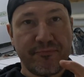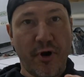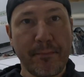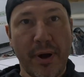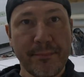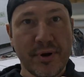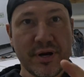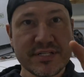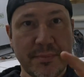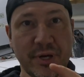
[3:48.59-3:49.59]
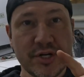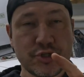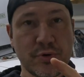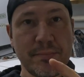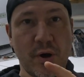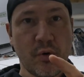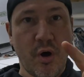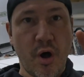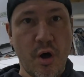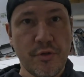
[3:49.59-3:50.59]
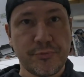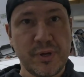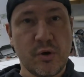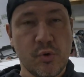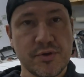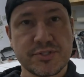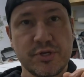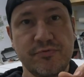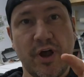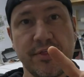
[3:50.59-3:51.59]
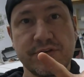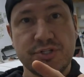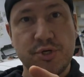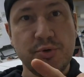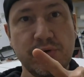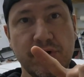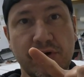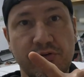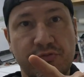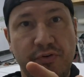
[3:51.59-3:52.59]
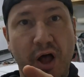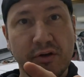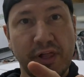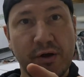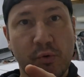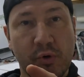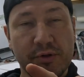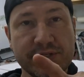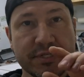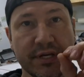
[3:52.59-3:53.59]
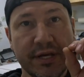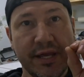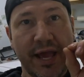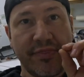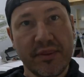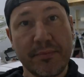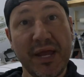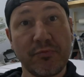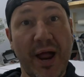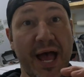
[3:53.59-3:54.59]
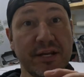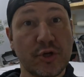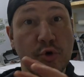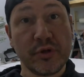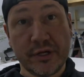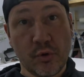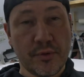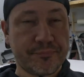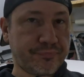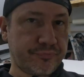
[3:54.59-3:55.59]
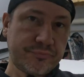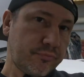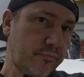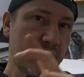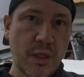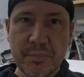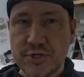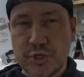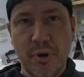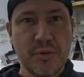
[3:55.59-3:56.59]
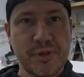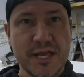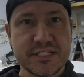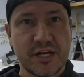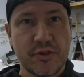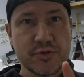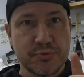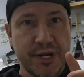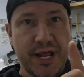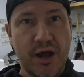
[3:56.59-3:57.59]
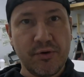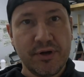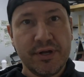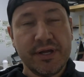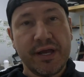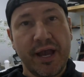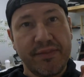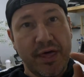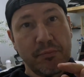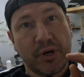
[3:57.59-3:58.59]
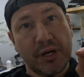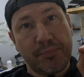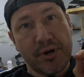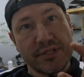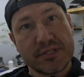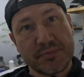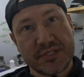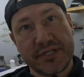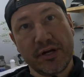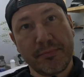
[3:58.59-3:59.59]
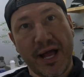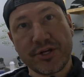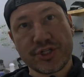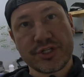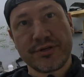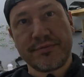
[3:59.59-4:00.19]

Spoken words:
front bumper is I'm going to trim out all three holes. So you've got the two fog light holes, the main rad cooling hole. I'm going to trim all the plastic out of those right now, and then we're going to put in some steel mesh.